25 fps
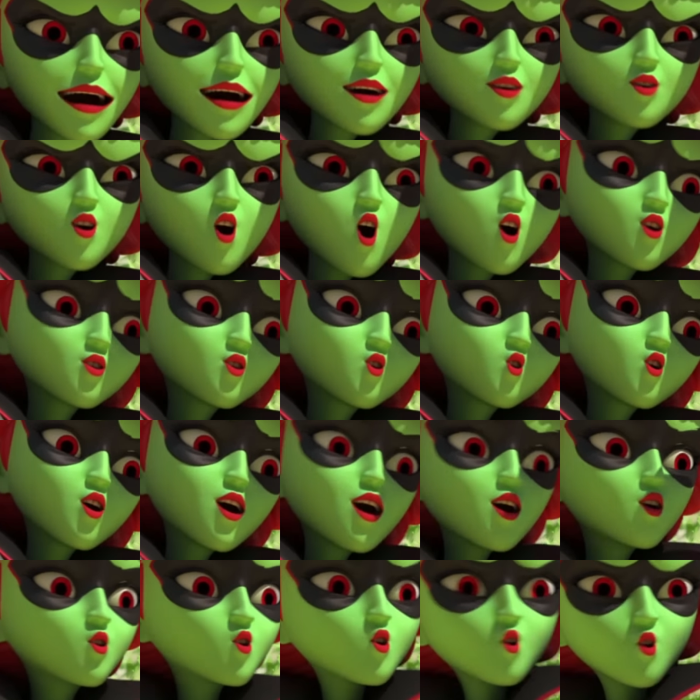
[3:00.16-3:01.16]
Now, for
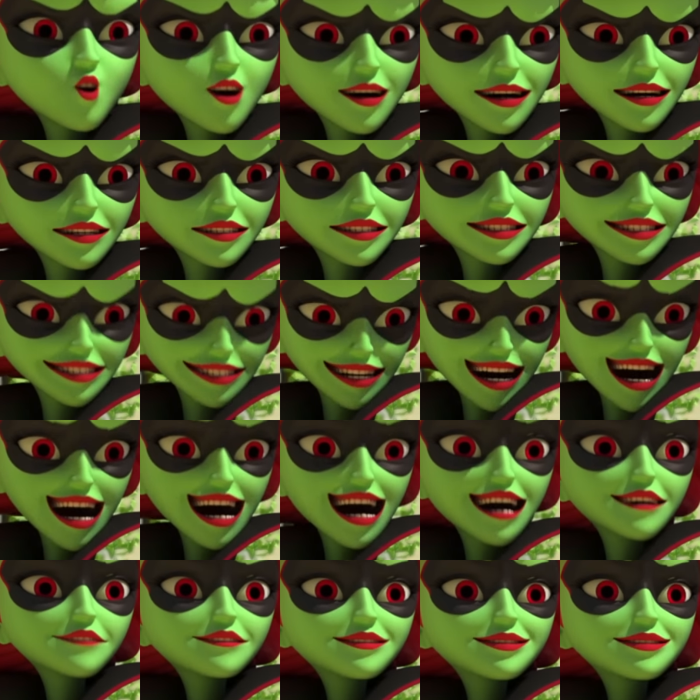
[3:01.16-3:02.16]
what you really
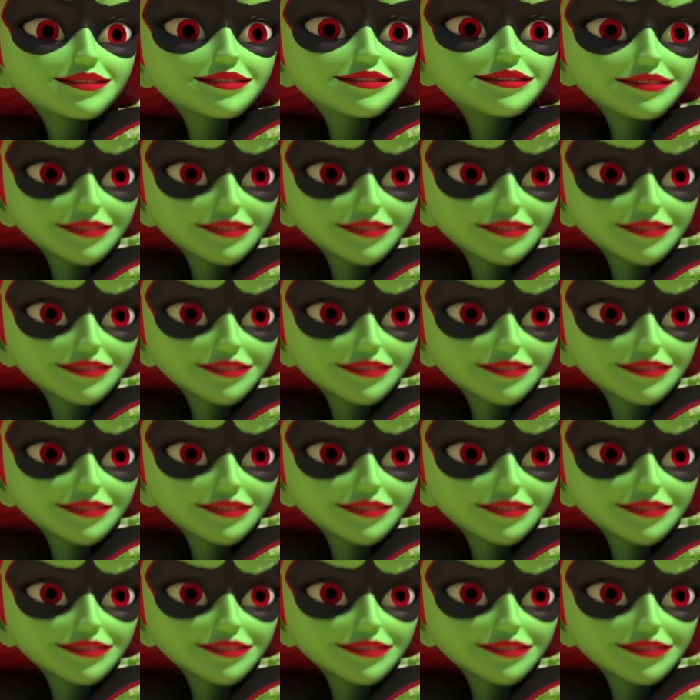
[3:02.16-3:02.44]
deserve.